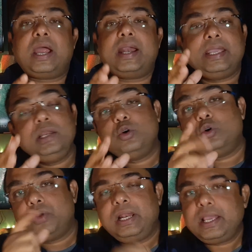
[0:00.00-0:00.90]
at in
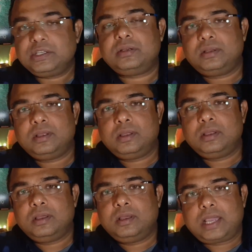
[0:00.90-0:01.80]
correlation,
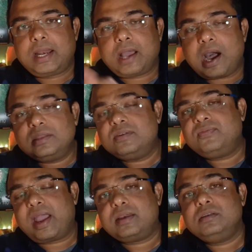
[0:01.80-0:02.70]
and other
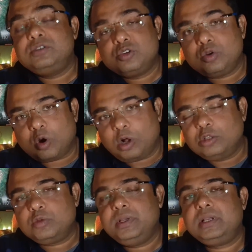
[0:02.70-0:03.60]
factors should
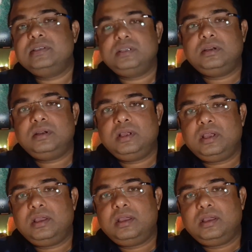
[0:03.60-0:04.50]
also be considered
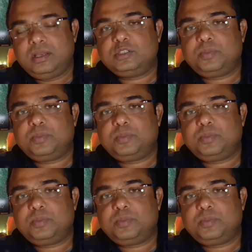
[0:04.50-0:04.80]
in its